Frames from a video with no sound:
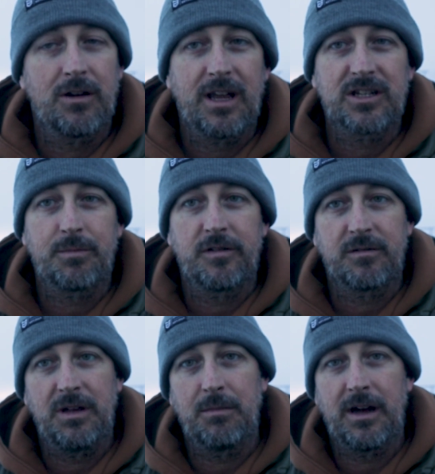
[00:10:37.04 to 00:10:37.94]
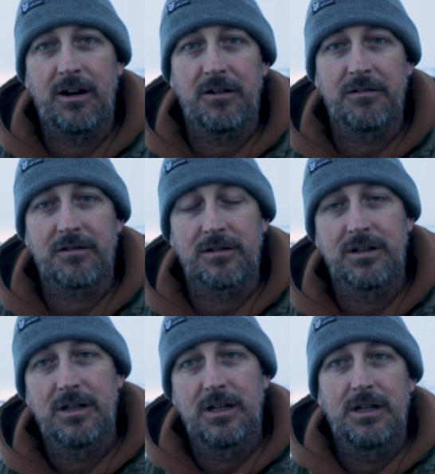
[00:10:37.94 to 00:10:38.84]
catch up on some emails, and
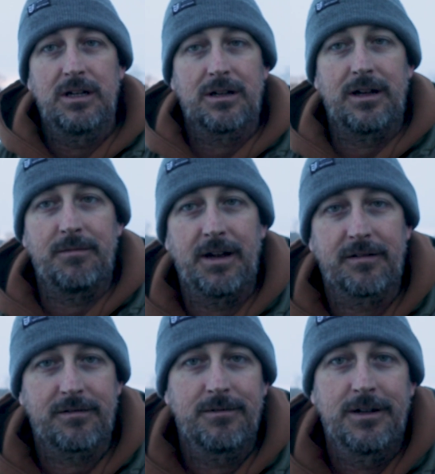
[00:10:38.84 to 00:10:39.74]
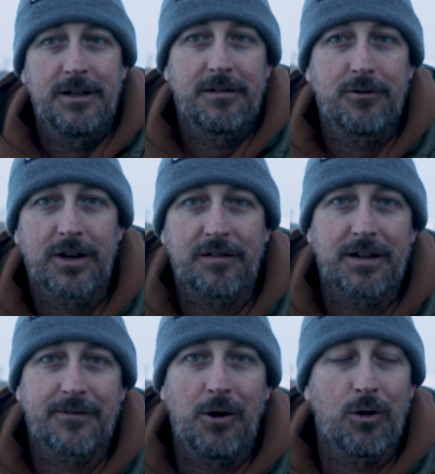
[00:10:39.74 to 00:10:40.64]
I mean, I still got
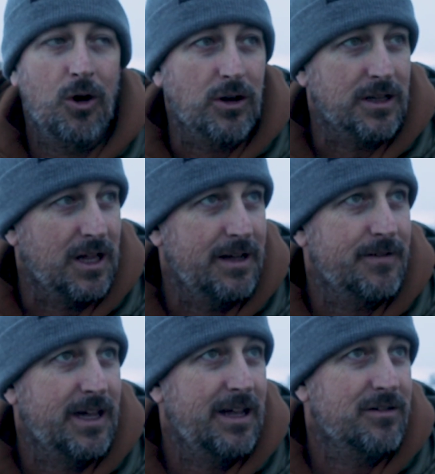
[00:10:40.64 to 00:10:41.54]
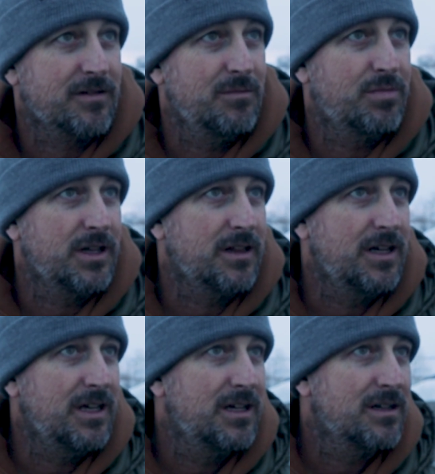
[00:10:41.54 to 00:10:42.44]
stuff going on in life. I can't just
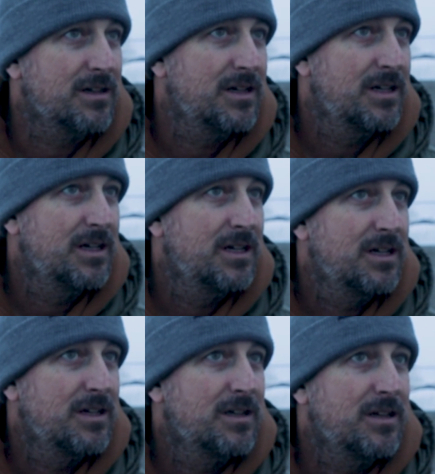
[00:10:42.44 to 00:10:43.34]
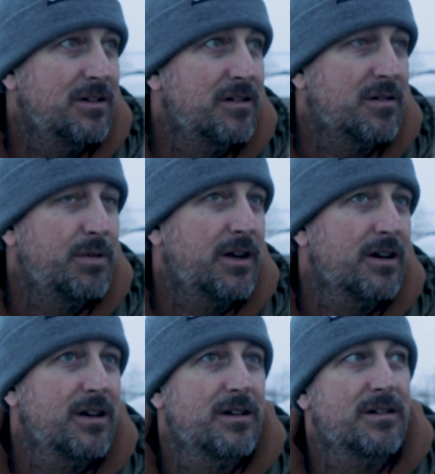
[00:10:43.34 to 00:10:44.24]
completely
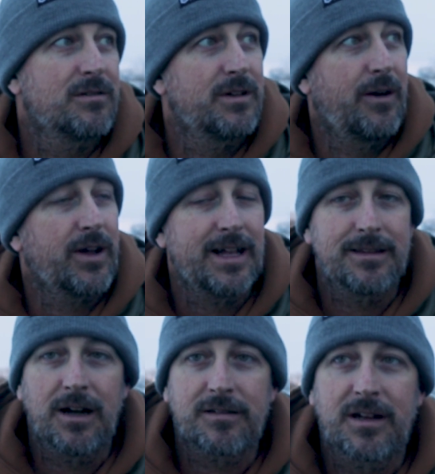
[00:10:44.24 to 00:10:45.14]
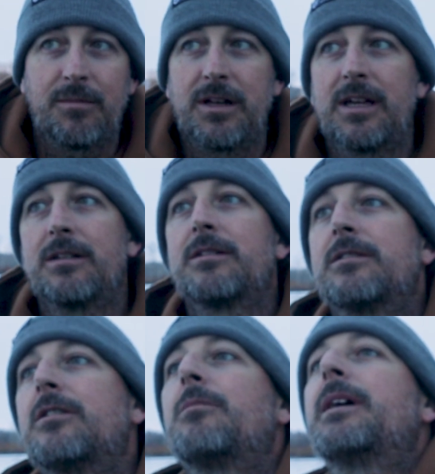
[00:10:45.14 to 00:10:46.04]
disappear. I mean, now I got ducks coming in.
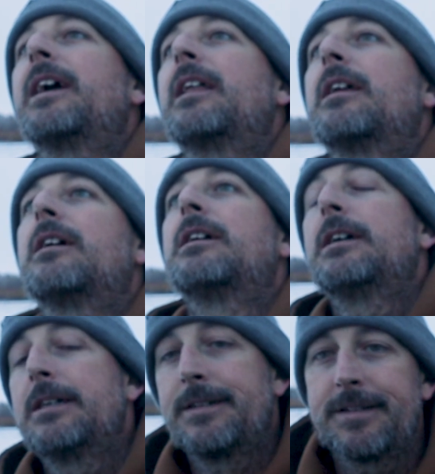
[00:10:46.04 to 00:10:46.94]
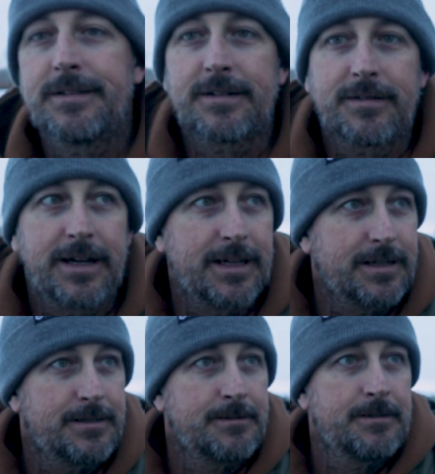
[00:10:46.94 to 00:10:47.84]
Oh man, this is exciting.
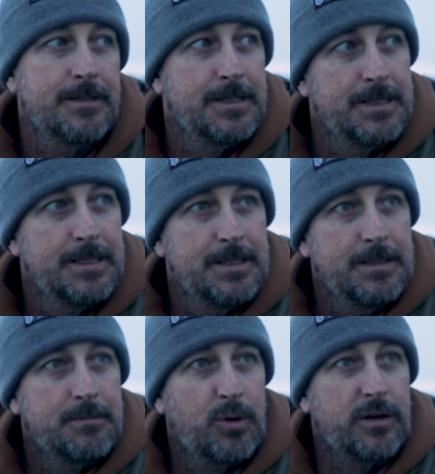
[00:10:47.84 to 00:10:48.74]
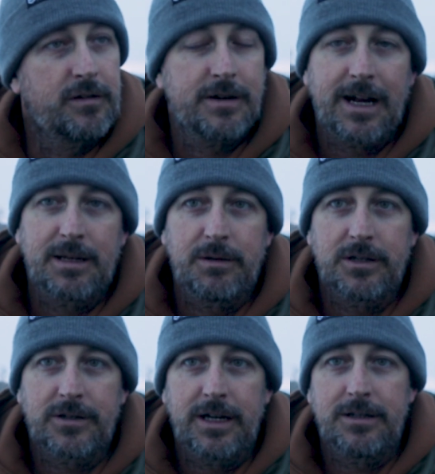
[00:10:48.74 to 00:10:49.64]
pretty distracting when
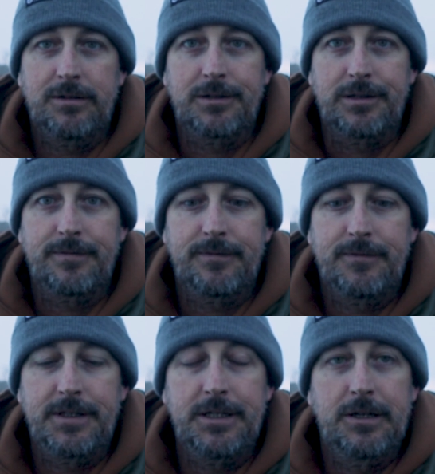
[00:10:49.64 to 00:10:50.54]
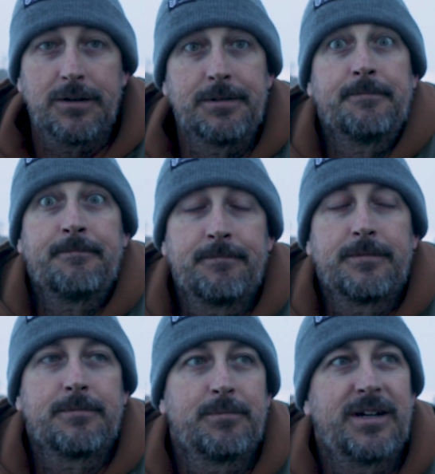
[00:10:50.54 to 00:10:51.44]
you're trying to do a little video.
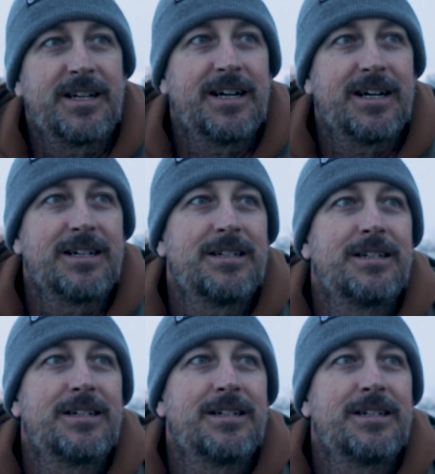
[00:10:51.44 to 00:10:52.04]
But